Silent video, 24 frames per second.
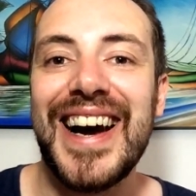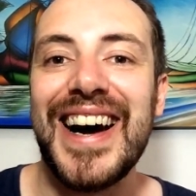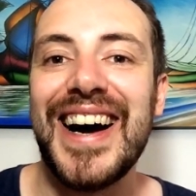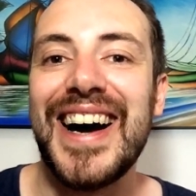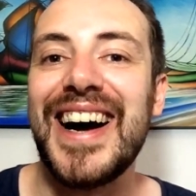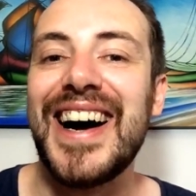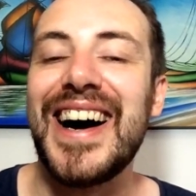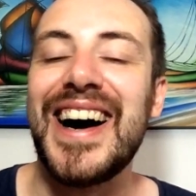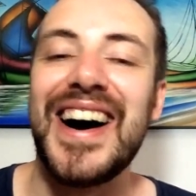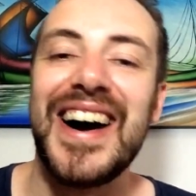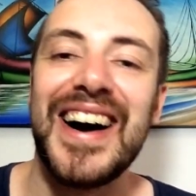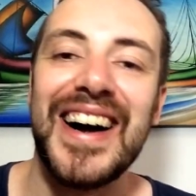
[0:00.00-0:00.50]

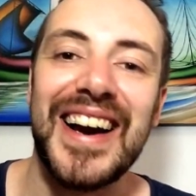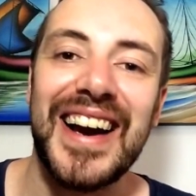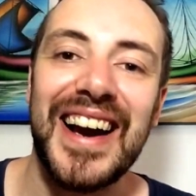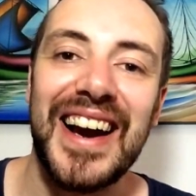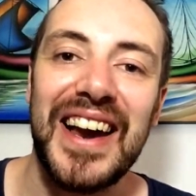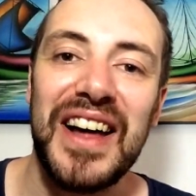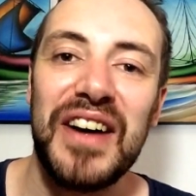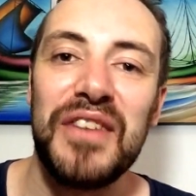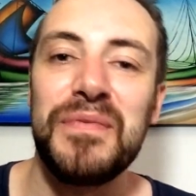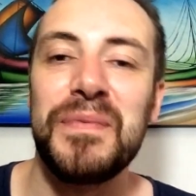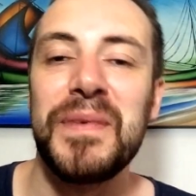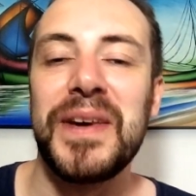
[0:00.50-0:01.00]
I
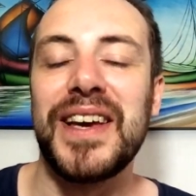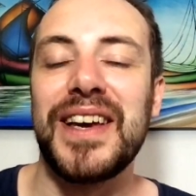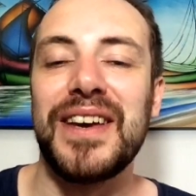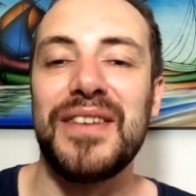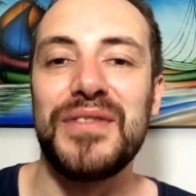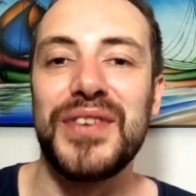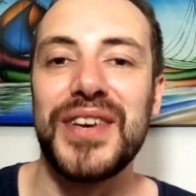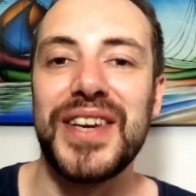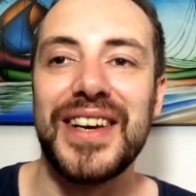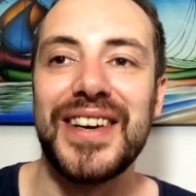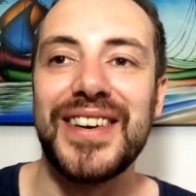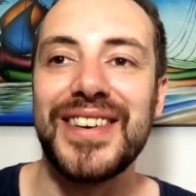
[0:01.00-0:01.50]
love
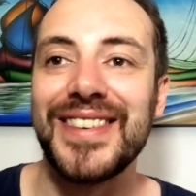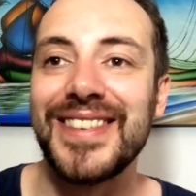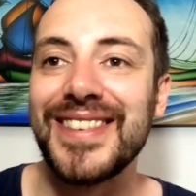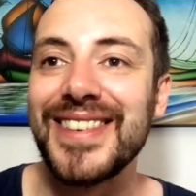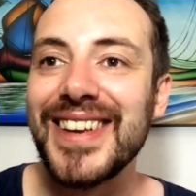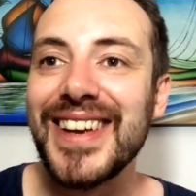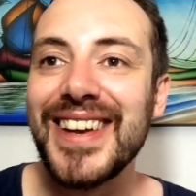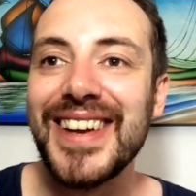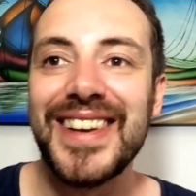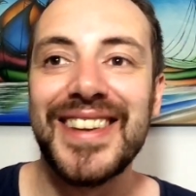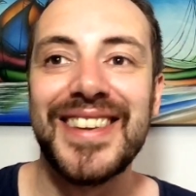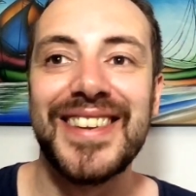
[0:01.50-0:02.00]
making
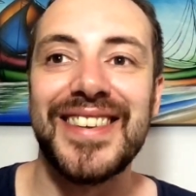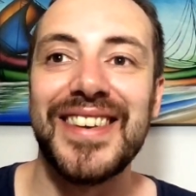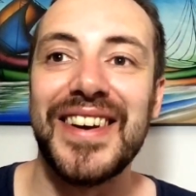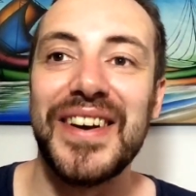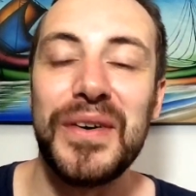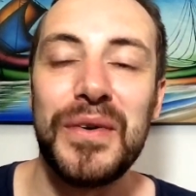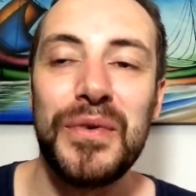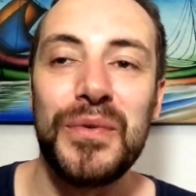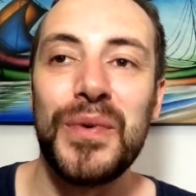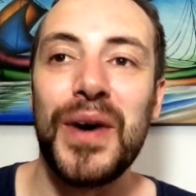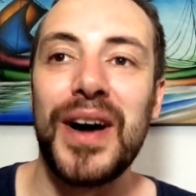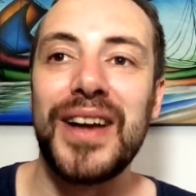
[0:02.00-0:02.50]
videos.
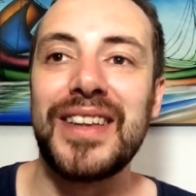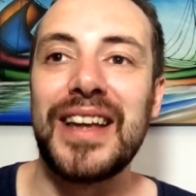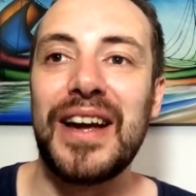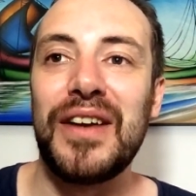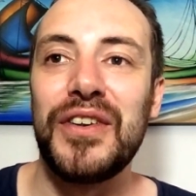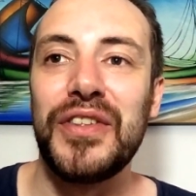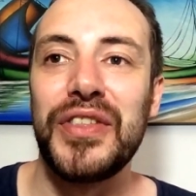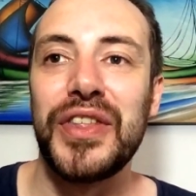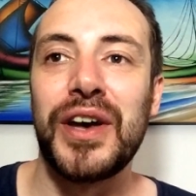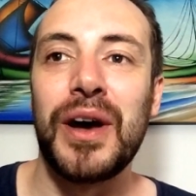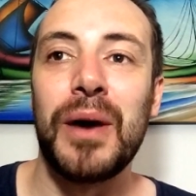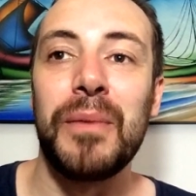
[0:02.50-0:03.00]
So write
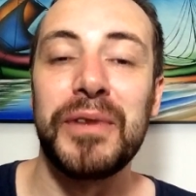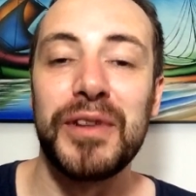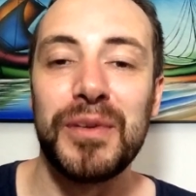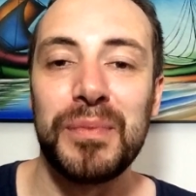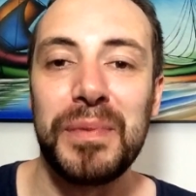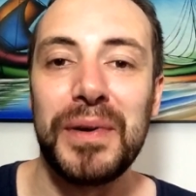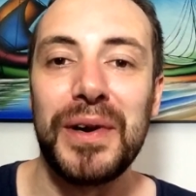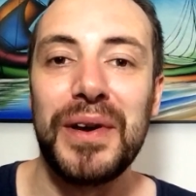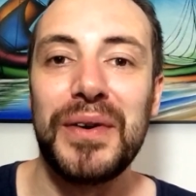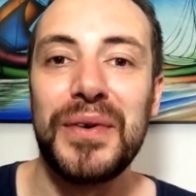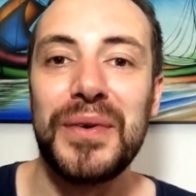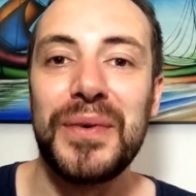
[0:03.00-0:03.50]
down in the comments
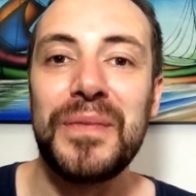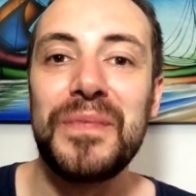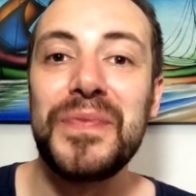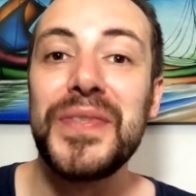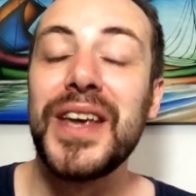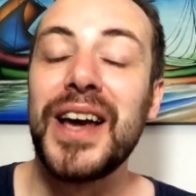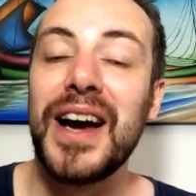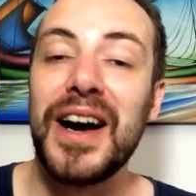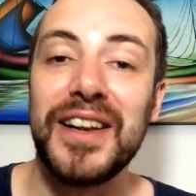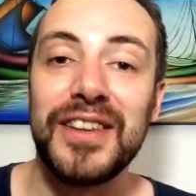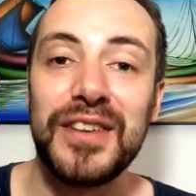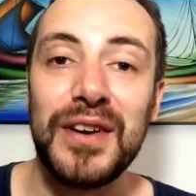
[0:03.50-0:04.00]
below.
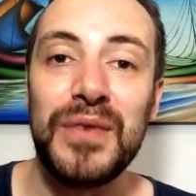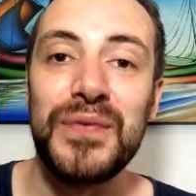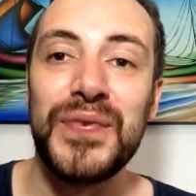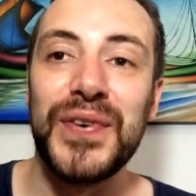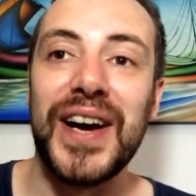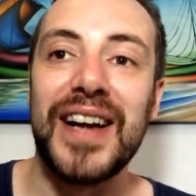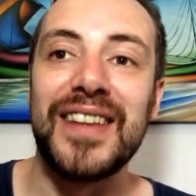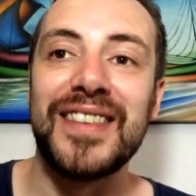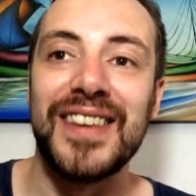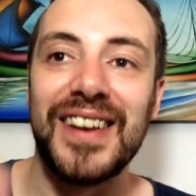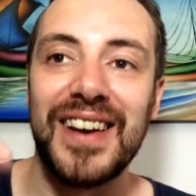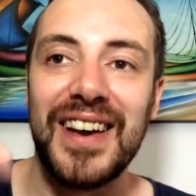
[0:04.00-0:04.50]
And don't
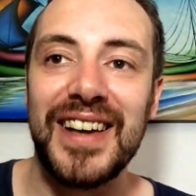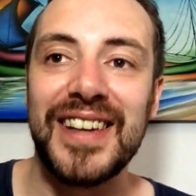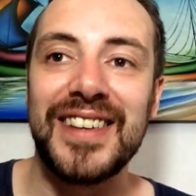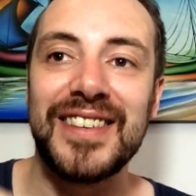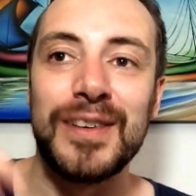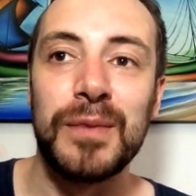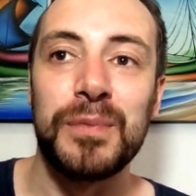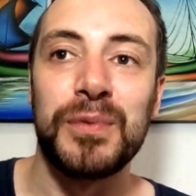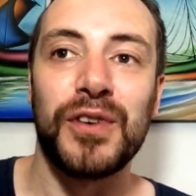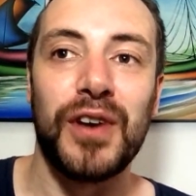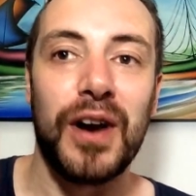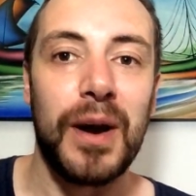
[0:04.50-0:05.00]
forget to like,
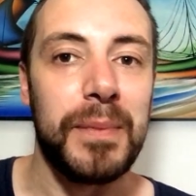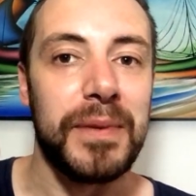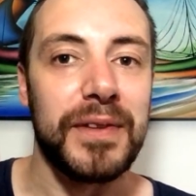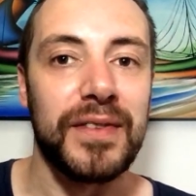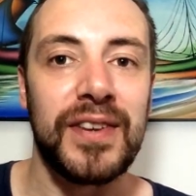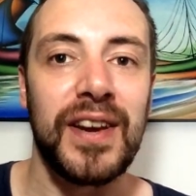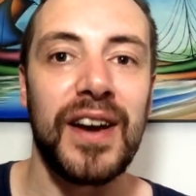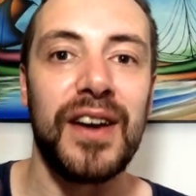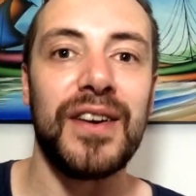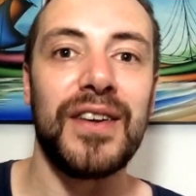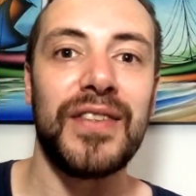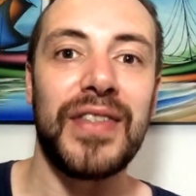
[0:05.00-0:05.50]
subscribe,
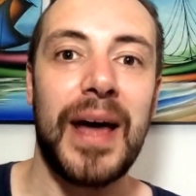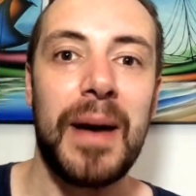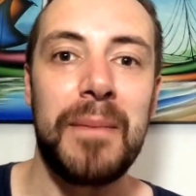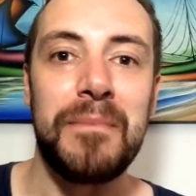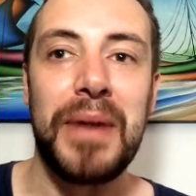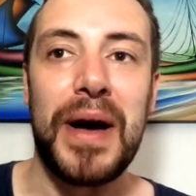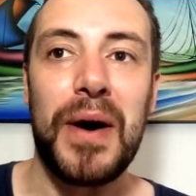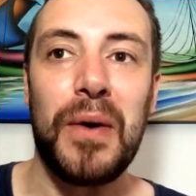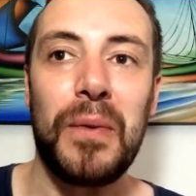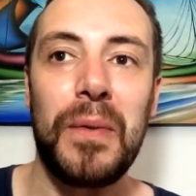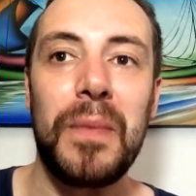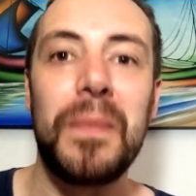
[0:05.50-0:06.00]
and turn on
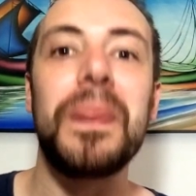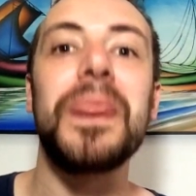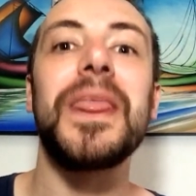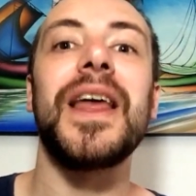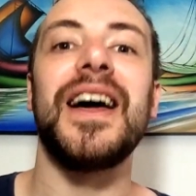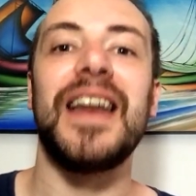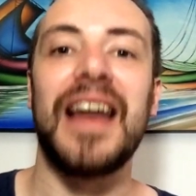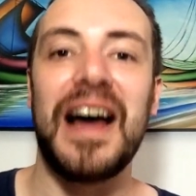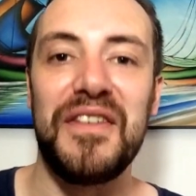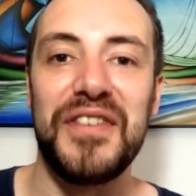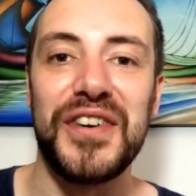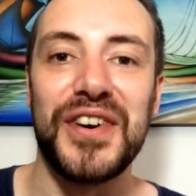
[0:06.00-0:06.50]
that bell.
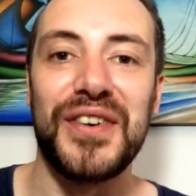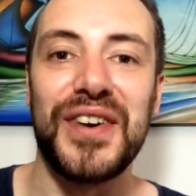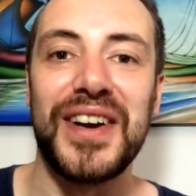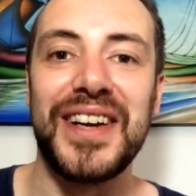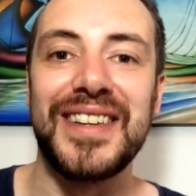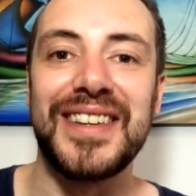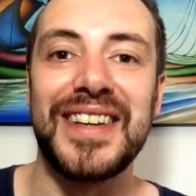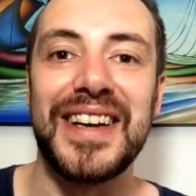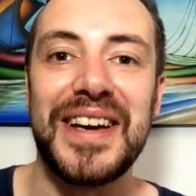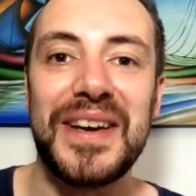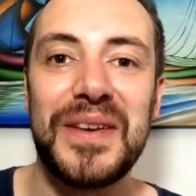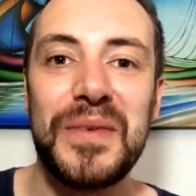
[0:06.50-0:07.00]
And have a
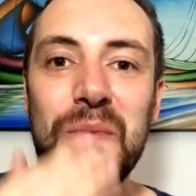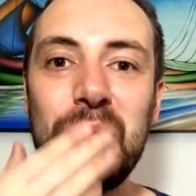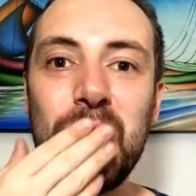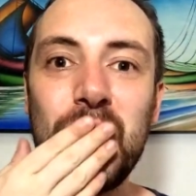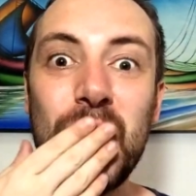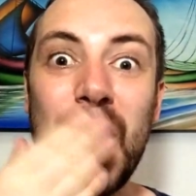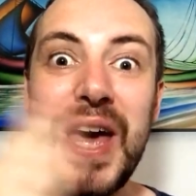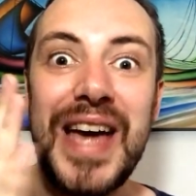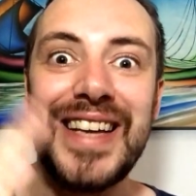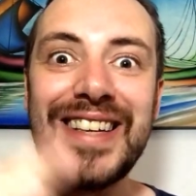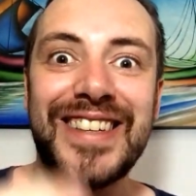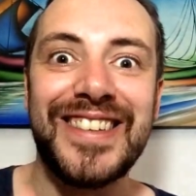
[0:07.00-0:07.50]
great day.
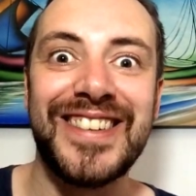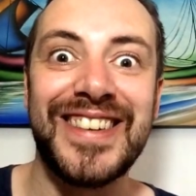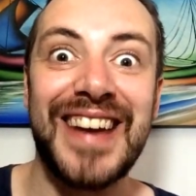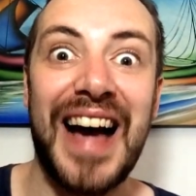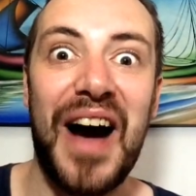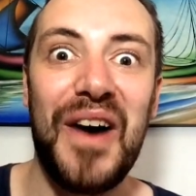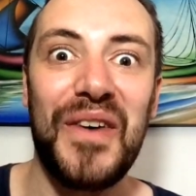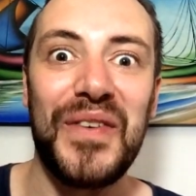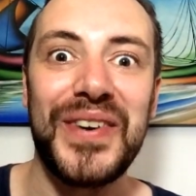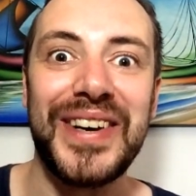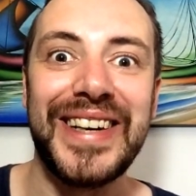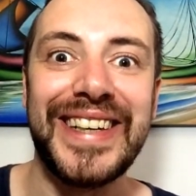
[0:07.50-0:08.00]

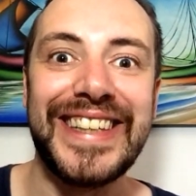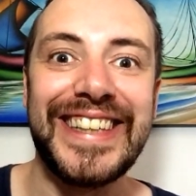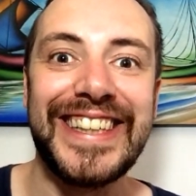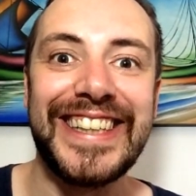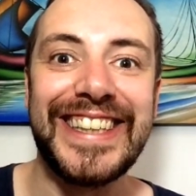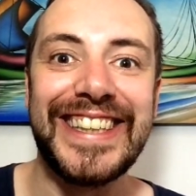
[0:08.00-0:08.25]
Ciao.